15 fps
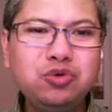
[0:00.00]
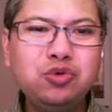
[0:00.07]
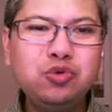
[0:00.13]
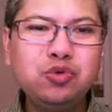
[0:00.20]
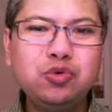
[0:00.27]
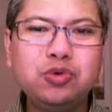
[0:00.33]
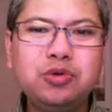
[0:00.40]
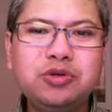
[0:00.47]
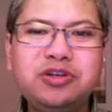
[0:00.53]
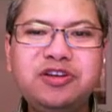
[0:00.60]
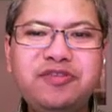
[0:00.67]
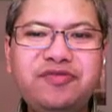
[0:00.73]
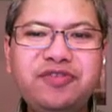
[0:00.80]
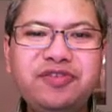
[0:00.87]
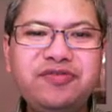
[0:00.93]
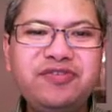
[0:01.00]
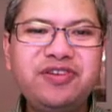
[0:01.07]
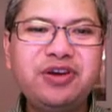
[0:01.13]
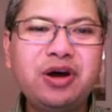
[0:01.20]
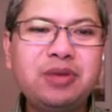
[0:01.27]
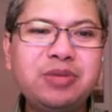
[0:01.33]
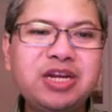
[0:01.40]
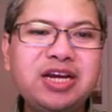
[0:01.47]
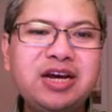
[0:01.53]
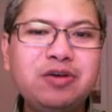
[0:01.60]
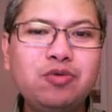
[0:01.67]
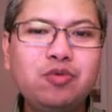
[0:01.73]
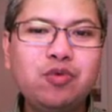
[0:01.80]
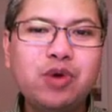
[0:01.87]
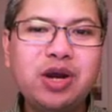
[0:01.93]
two different
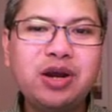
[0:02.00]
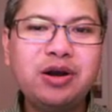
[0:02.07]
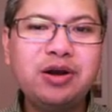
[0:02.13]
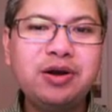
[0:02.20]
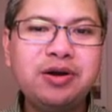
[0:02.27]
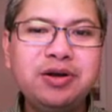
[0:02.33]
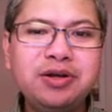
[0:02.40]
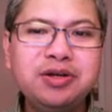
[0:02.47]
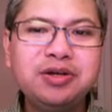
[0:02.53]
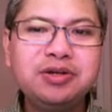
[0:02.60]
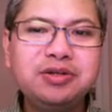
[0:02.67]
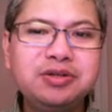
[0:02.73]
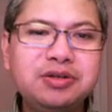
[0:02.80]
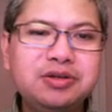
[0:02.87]
phenomena where